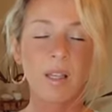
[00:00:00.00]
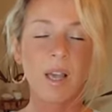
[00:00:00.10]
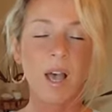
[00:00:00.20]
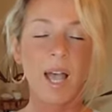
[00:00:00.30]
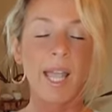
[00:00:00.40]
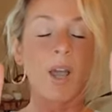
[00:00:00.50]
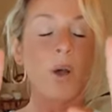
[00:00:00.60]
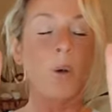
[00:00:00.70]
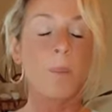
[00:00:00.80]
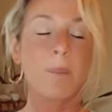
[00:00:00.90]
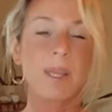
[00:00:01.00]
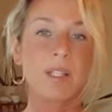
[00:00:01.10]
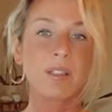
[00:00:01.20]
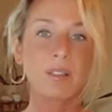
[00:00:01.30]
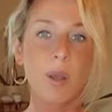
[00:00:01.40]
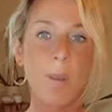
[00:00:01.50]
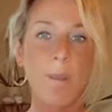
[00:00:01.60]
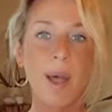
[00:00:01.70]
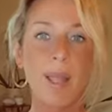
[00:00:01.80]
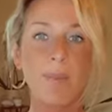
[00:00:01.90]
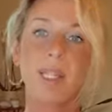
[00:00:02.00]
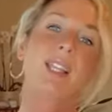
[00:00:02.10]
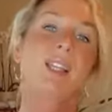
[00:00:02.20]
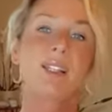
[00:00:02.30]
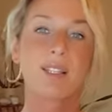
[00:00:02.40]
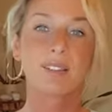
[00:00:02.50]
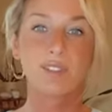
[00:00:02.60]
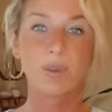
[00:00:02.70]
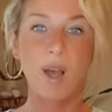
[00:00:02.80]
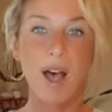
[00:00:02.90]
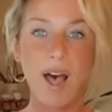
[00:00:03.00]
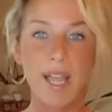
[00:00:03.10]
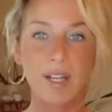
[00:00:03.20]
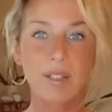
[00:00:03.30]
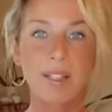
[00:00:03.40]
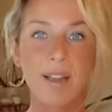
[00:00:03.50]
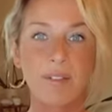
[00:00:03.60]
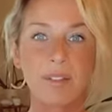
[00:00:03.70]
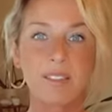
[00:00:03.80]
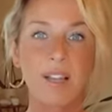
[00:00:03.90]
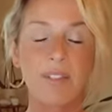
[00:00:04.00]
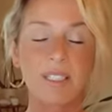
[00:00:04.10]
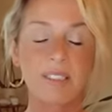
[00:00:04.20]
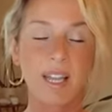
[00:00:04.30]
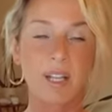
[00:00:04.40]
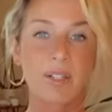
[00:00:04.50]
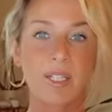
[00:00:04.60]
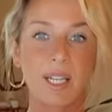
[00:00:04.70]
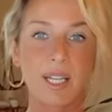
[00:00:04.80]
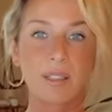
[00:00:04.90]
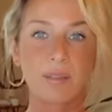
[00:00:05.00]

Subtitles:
I open my beingness to higher levels of integrity.